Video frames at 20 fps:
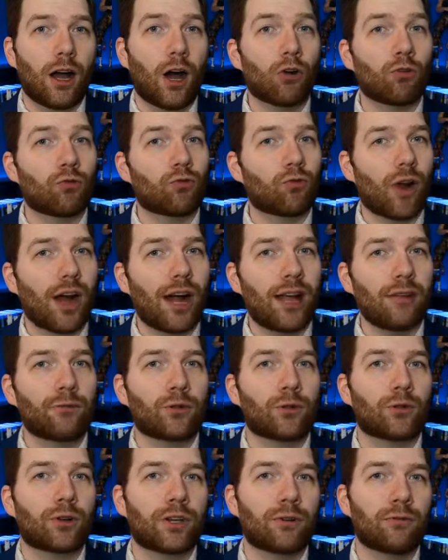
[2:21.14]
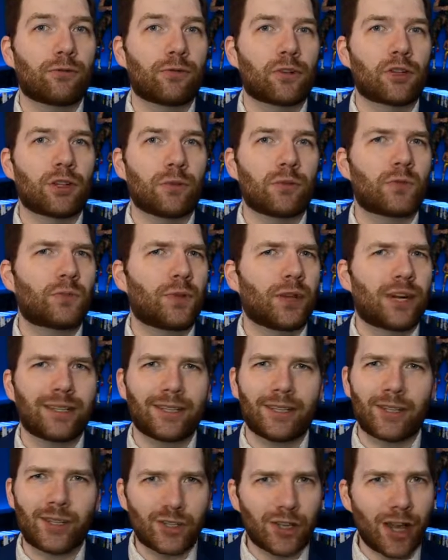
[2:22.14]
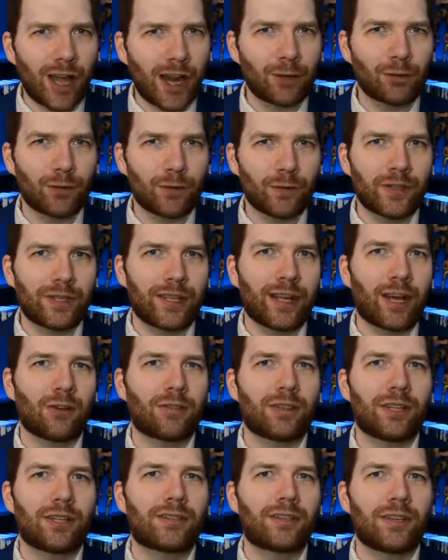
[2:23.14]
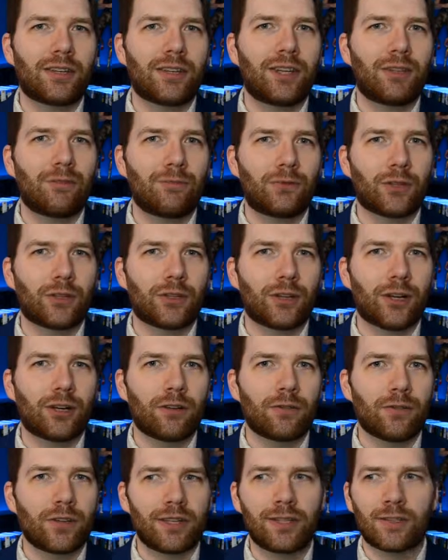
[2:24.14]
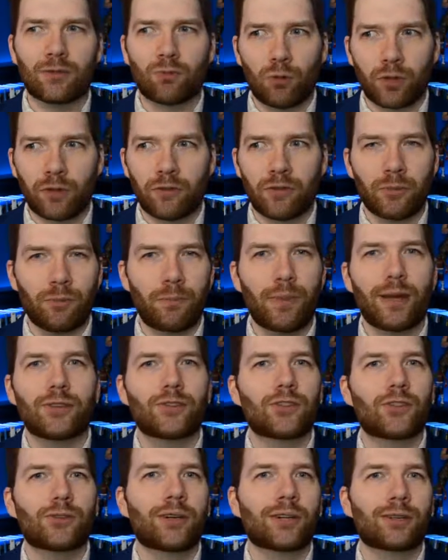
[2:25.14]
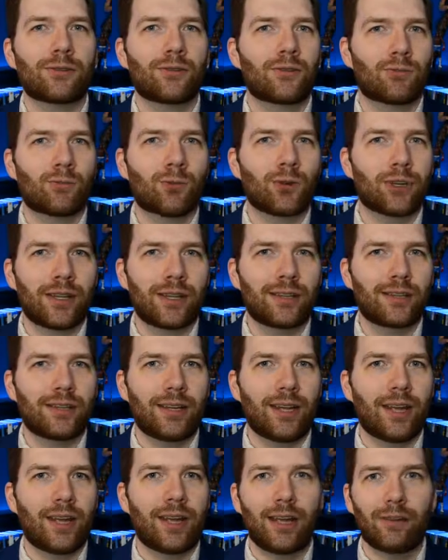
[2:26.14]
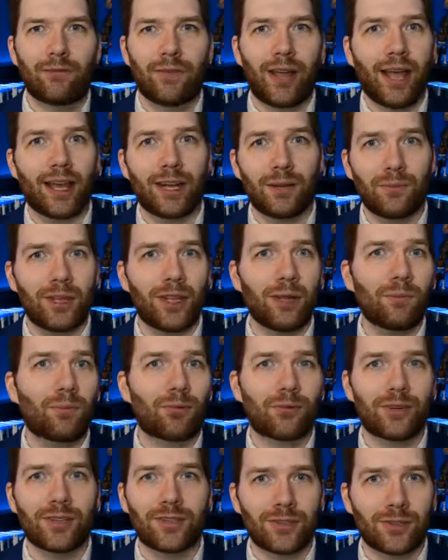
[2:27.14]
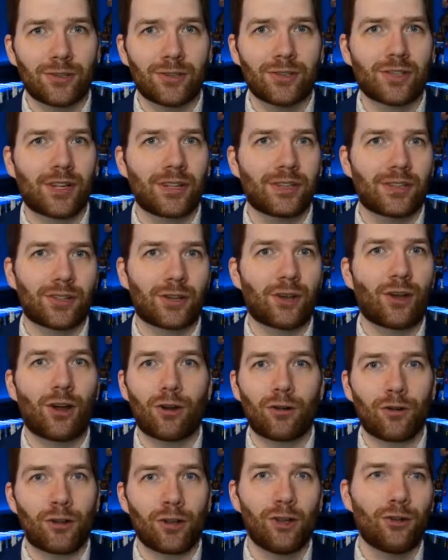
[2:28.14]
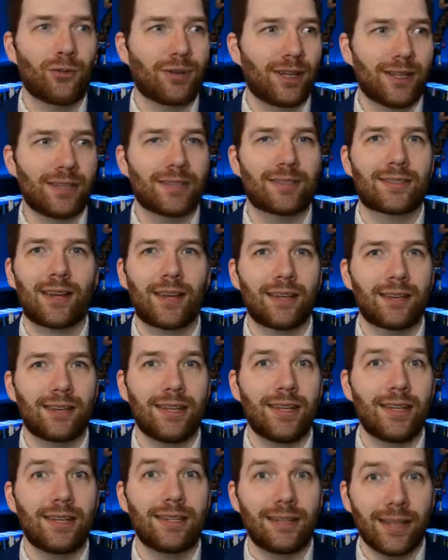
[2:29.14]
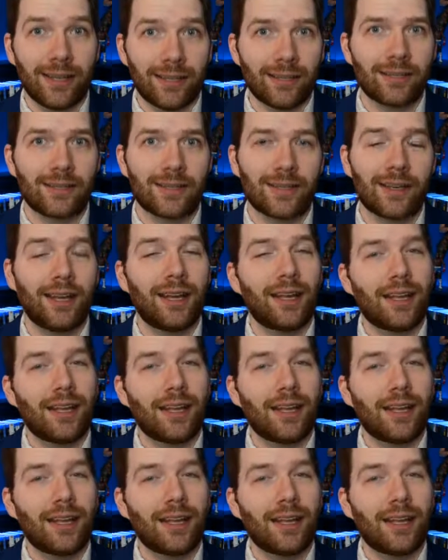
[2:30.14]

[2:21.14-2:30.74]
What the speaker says: Arrival confirms beyond the shadow of a doubt that Denis Villeneuve is one of the best directors working today. If Enemy, Prisoners, and Sicario and Incendie didn't,